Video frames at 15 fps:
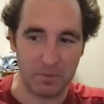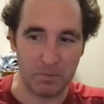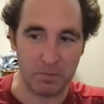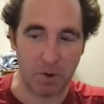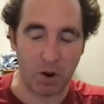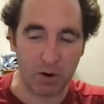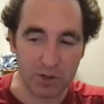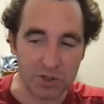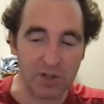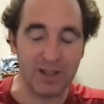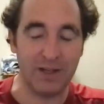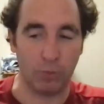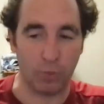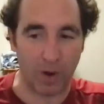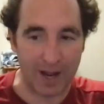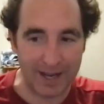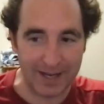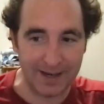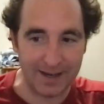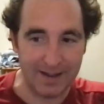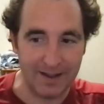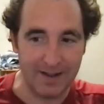partially
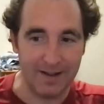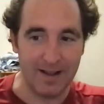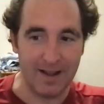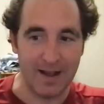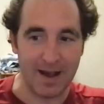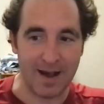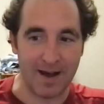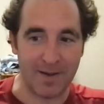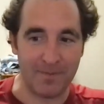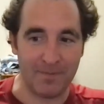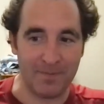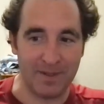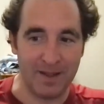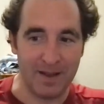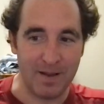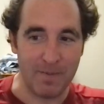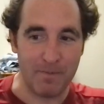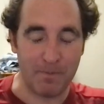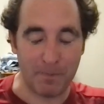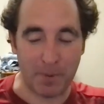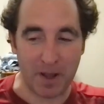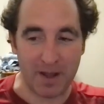right.
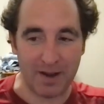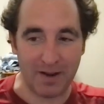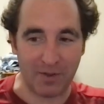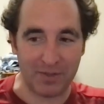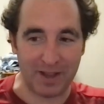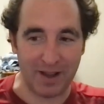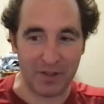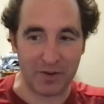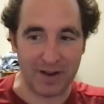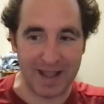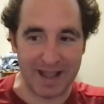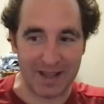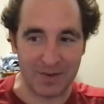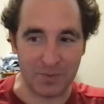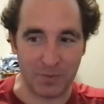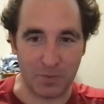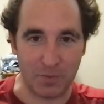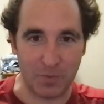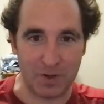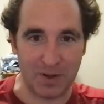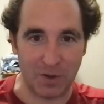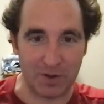But on the other hand,
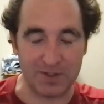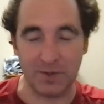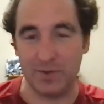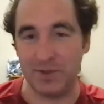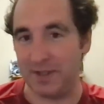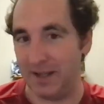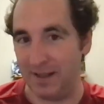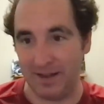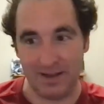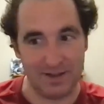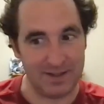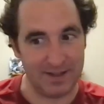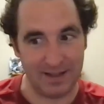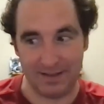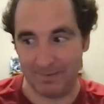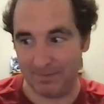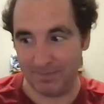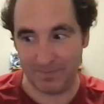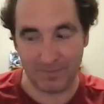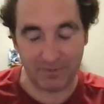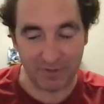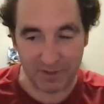we also see these
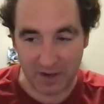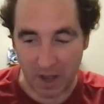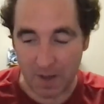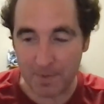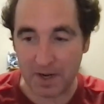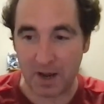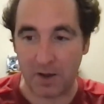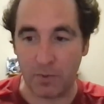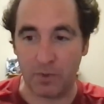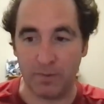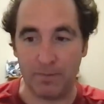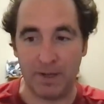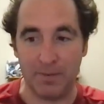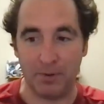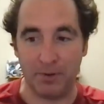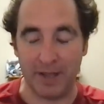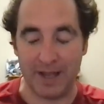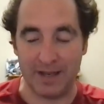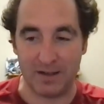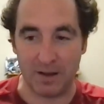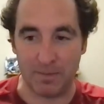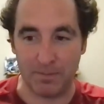phenomena where people
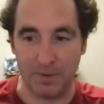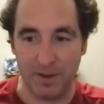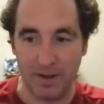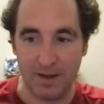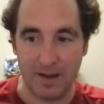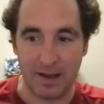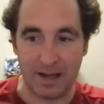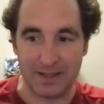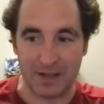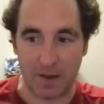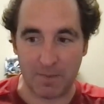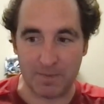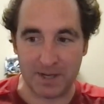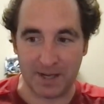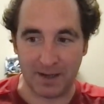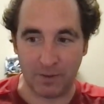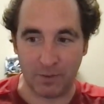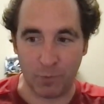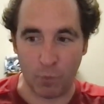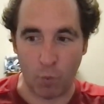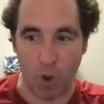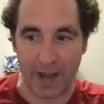end up
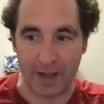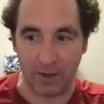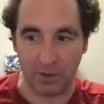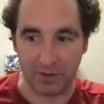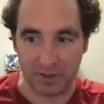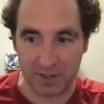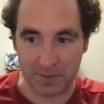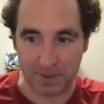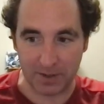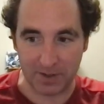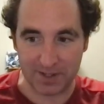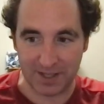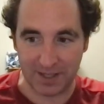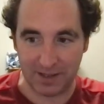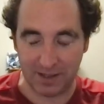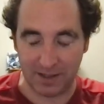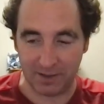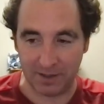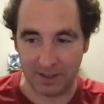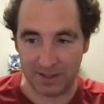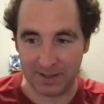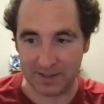adopting wild conspiracy
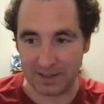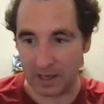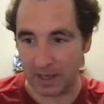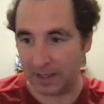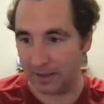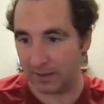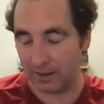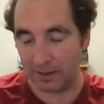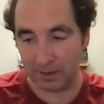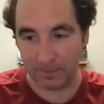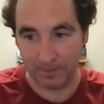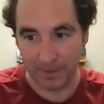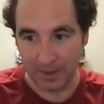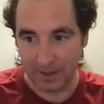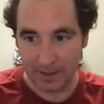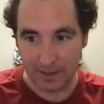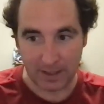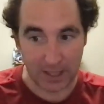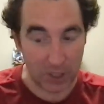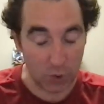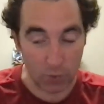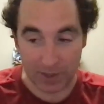theories, like the
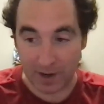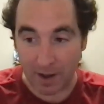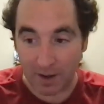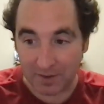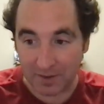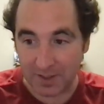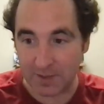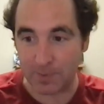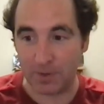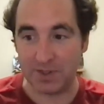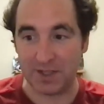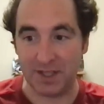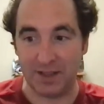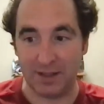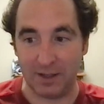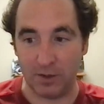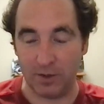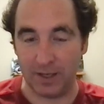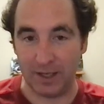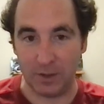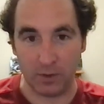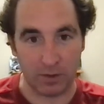QAnon conspiracy
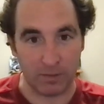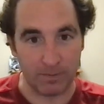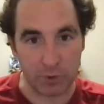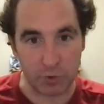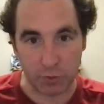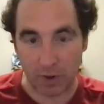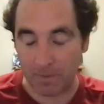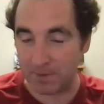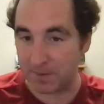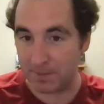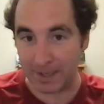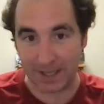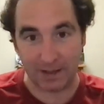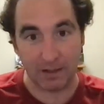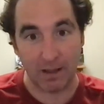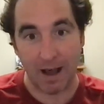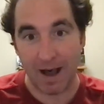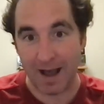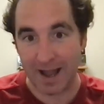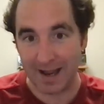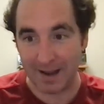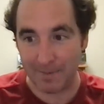theory, or Trump's big
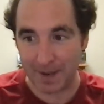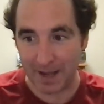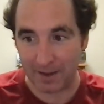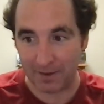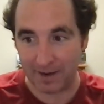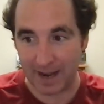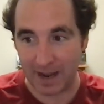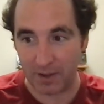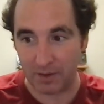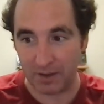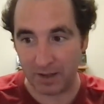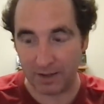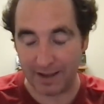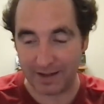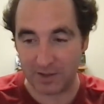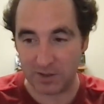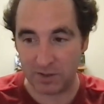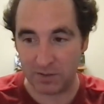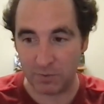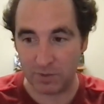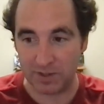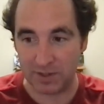lie about how the
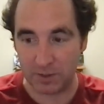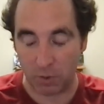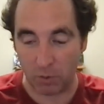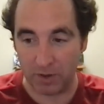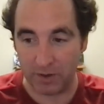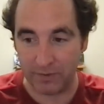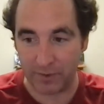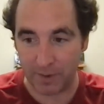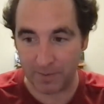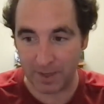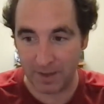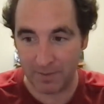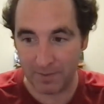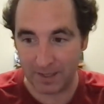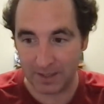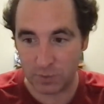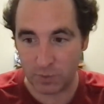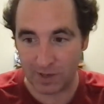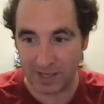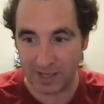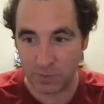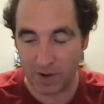election was stolen from him in
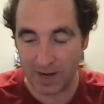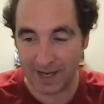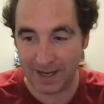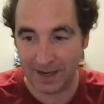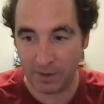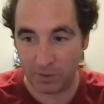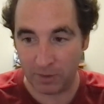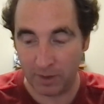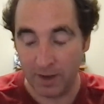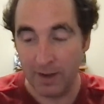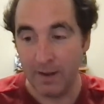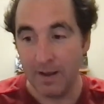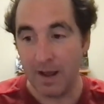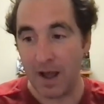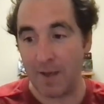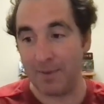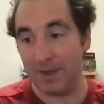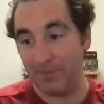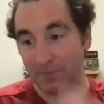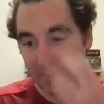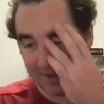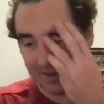2020. Or, I
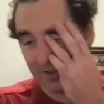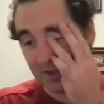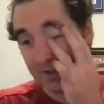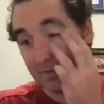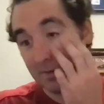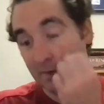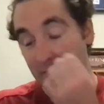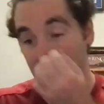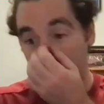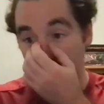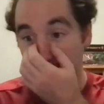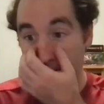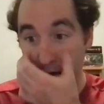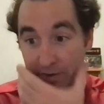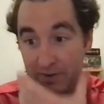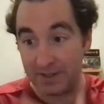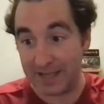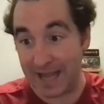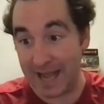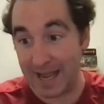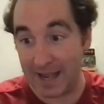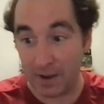mean, just the other
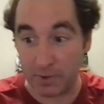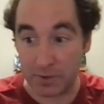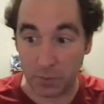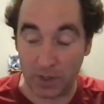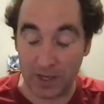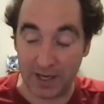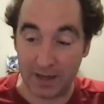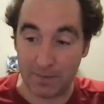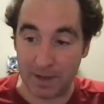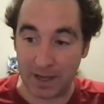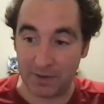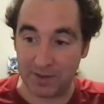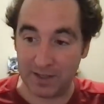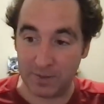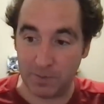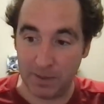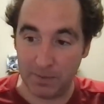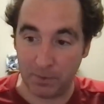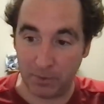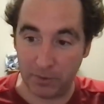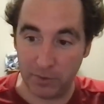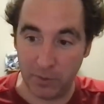day, I was reading about these
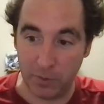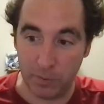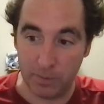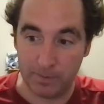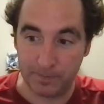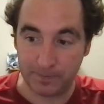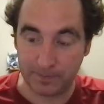people who